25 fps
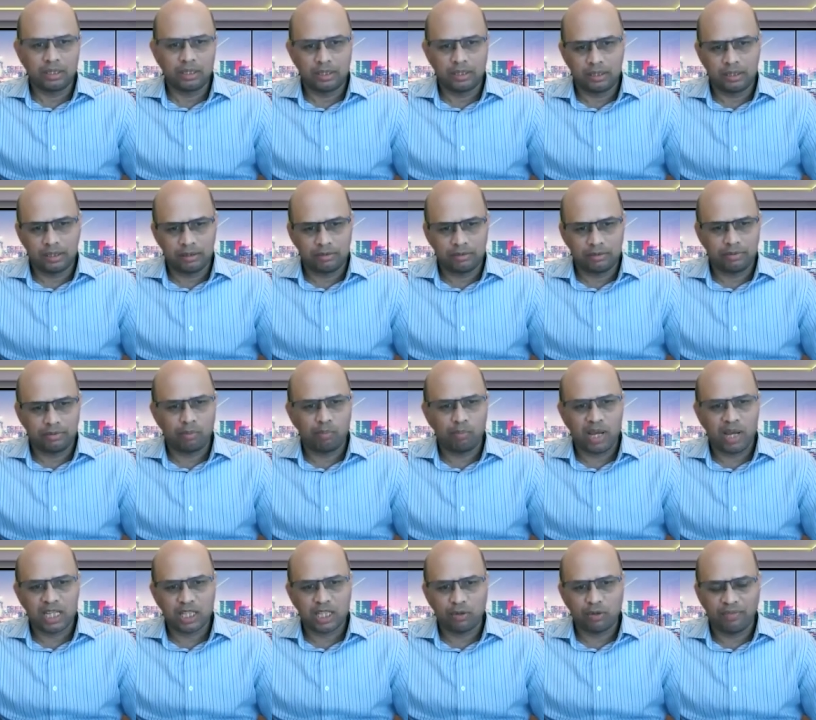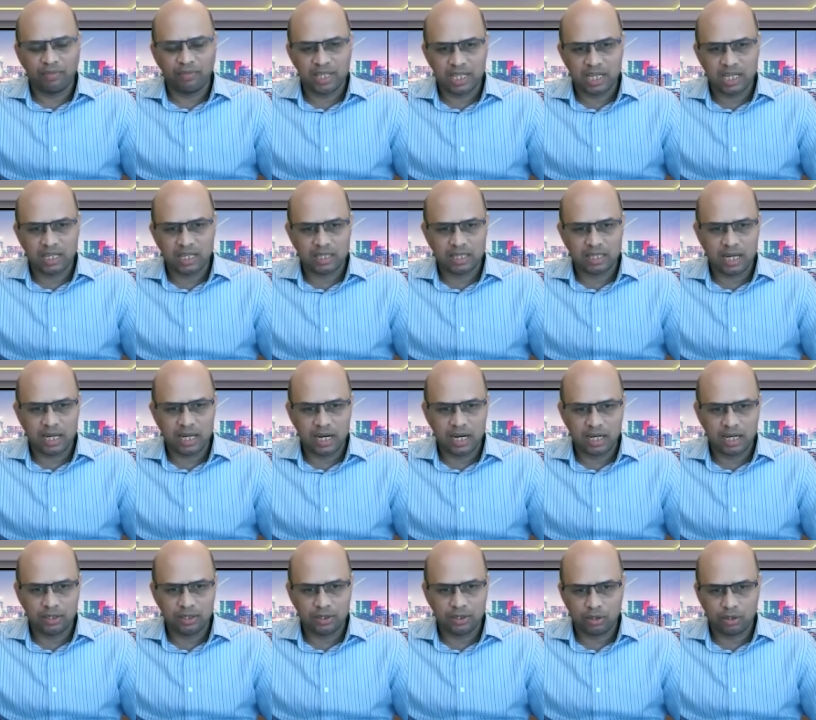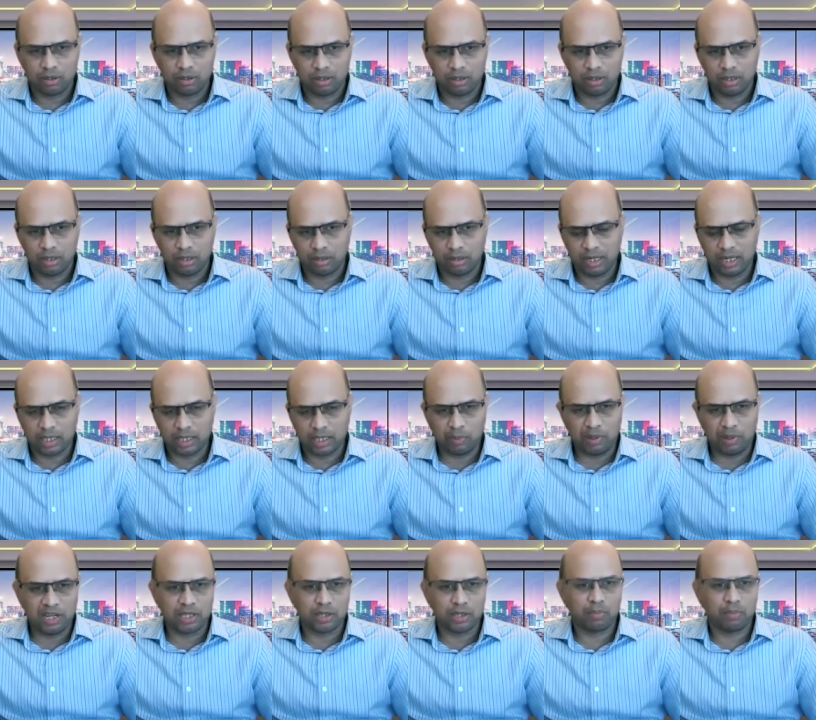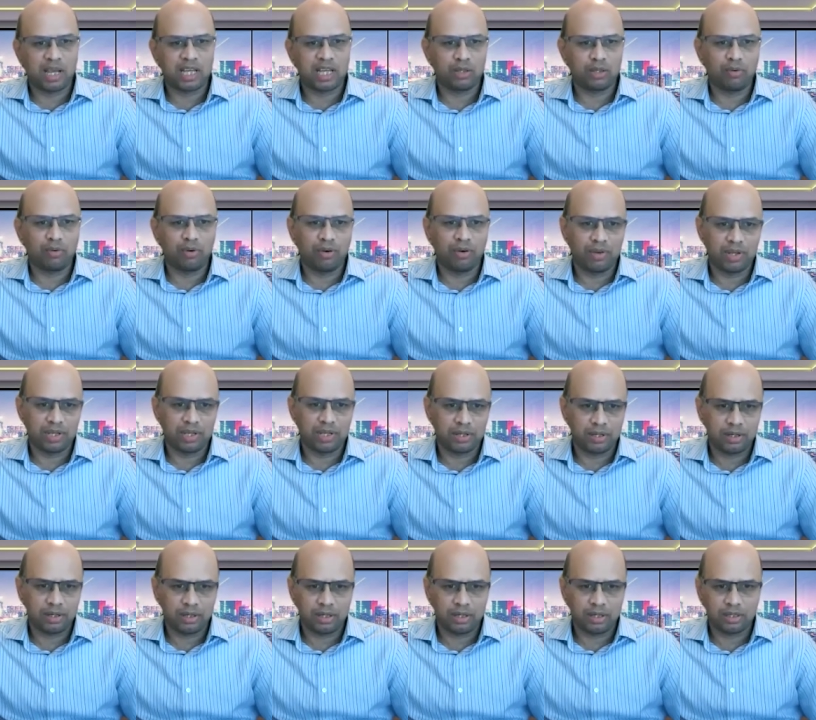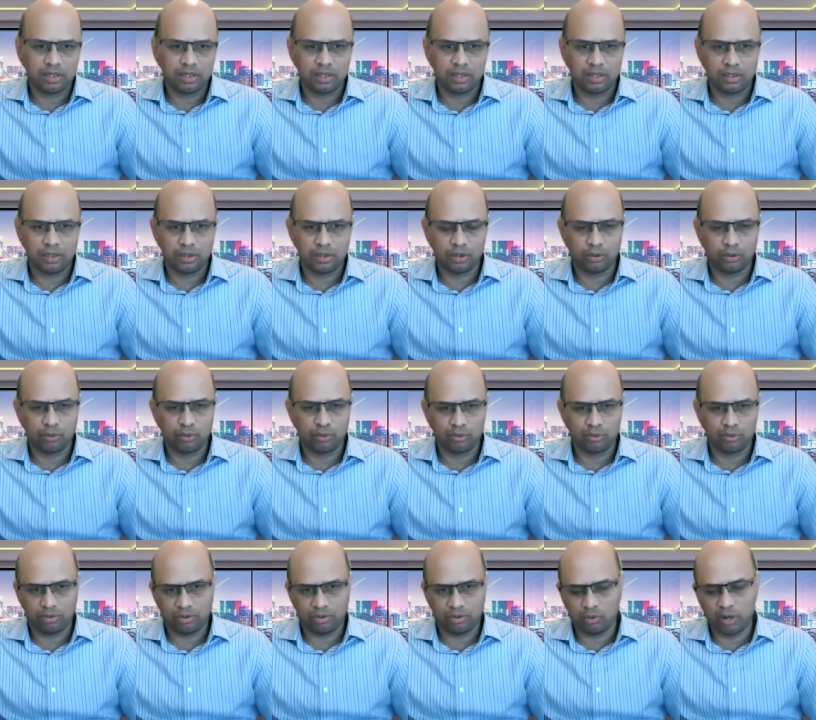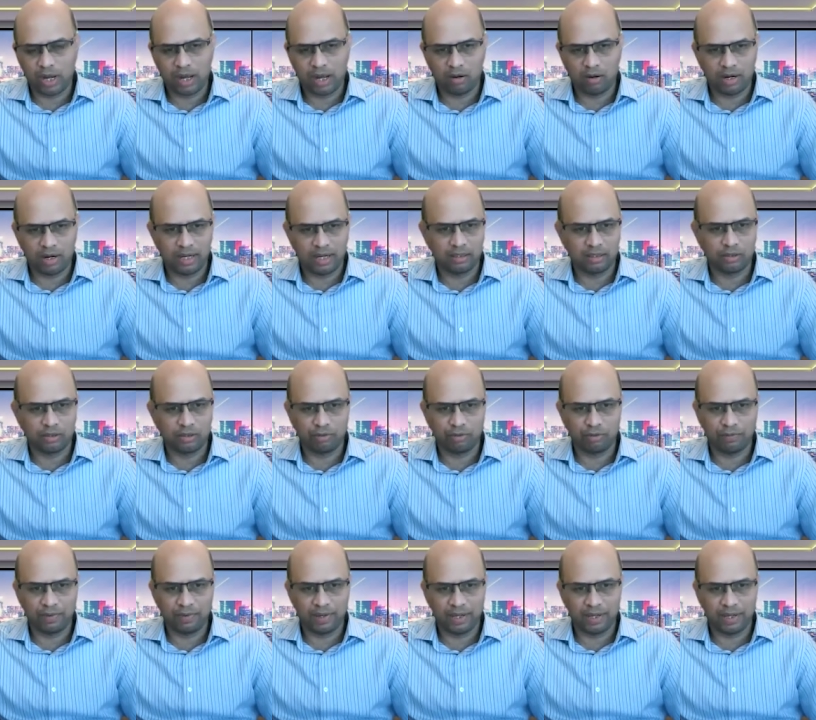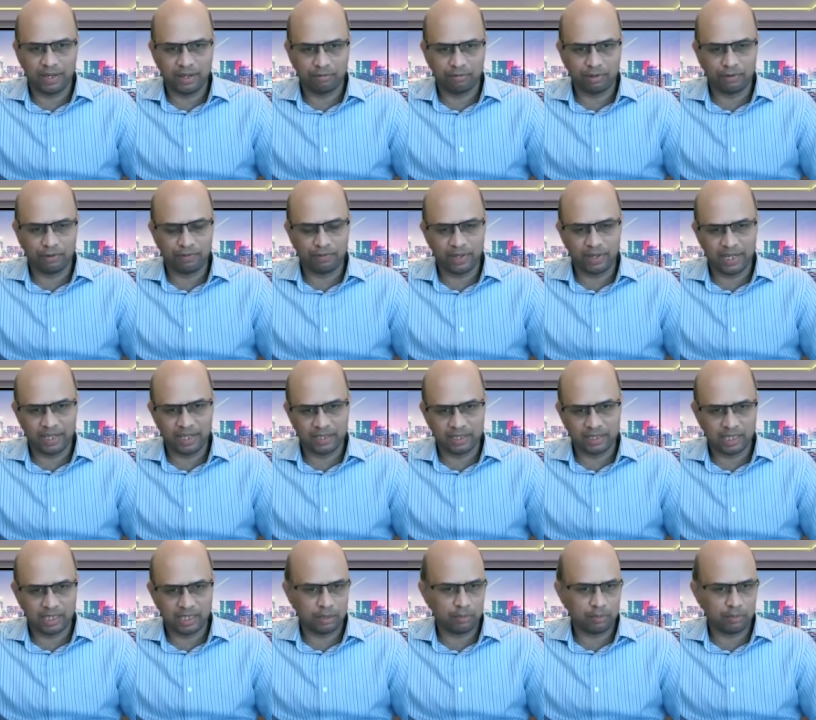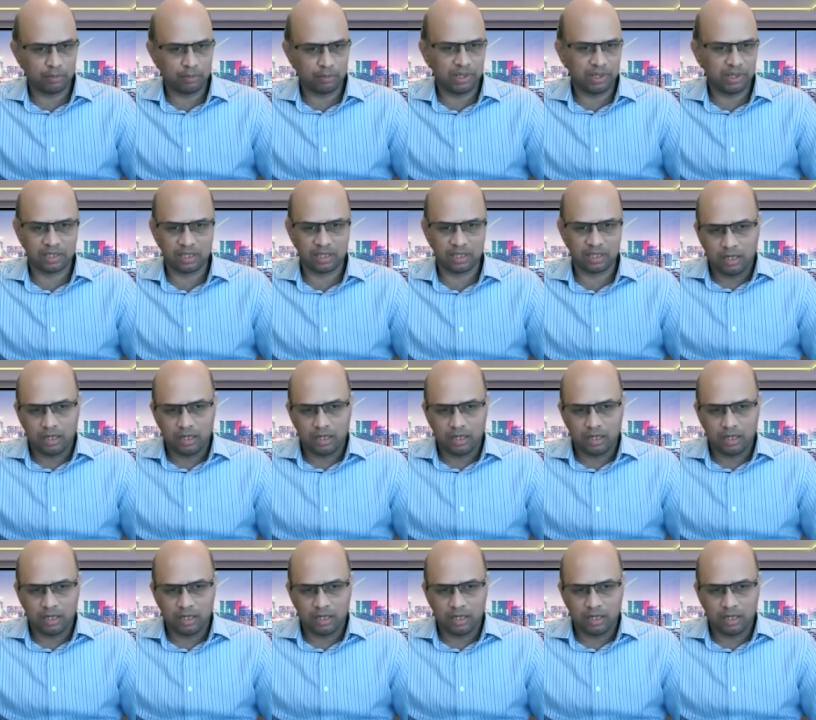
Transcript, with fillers: Uh, from passive investing side, so all the experienced passive investors, so who have like, you know, fifteen, fifteen years experience or